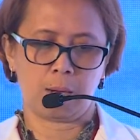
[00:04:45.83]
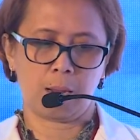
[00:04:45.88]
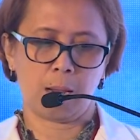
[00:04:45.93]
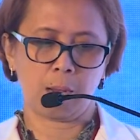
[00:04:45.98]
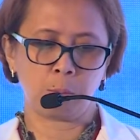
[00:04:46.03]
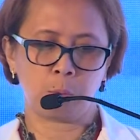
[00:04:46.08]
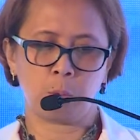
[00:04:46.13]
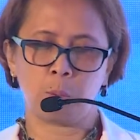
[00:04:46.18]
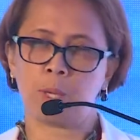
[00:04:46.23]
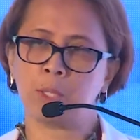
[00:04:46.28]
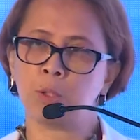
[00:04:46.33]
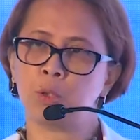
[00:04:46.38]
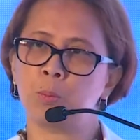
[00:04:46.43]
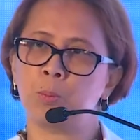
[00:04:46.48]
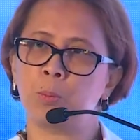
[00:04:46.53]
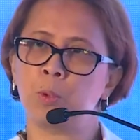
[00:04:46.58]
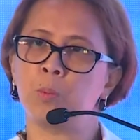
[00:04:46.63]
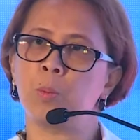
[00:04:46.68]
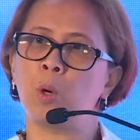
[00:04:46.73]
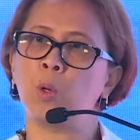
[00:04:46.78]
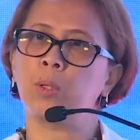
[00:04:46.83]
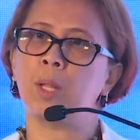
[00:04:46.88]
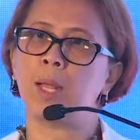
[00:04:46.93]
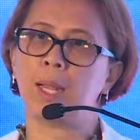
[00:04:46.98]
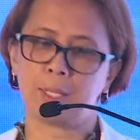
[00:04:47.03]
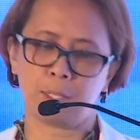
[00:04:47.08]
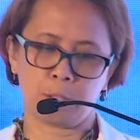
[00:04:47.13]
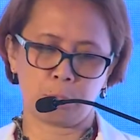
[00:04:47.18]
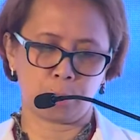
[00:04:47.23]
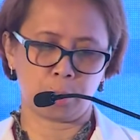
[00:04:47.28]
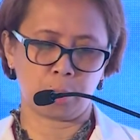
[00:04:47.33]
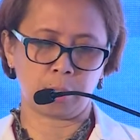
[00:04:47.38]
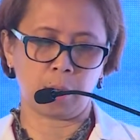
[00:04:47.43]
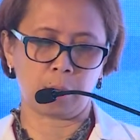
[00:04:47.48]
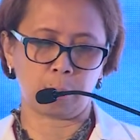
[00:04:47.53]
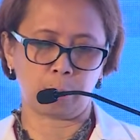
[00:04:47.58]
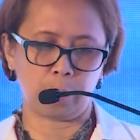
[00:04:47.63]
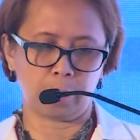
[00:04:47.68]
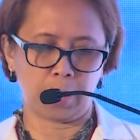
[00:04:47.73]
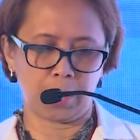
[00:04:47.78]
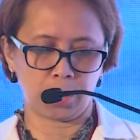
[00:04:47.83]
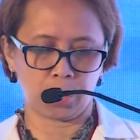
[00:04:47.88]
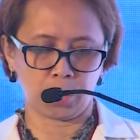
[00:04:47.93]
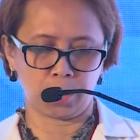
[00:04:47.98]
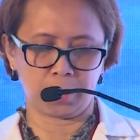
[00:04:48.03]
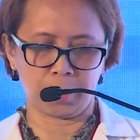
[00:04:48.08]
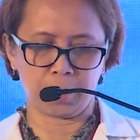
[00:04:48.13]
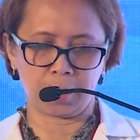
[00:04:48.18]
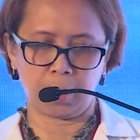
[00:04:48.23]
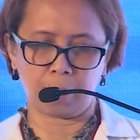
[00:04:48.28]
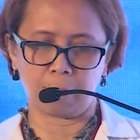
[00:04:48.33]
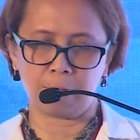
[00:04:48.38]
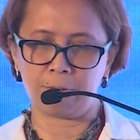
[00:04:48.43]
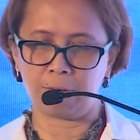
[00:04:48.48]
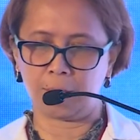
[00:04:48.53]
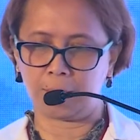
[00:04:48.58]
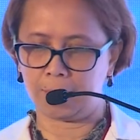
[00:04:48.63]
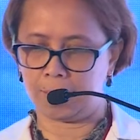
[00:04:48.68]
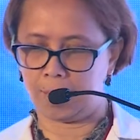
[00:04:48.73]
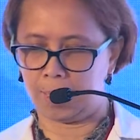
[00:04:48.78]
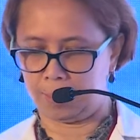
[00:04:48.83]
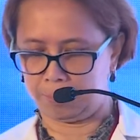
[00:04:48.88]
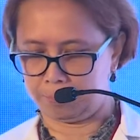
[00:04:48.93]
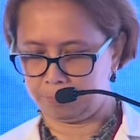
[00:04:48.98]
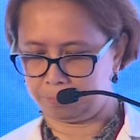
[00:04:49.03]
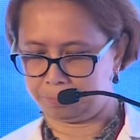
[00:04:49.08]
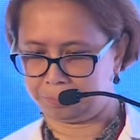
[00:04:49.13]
And we want to promote external relations and funding.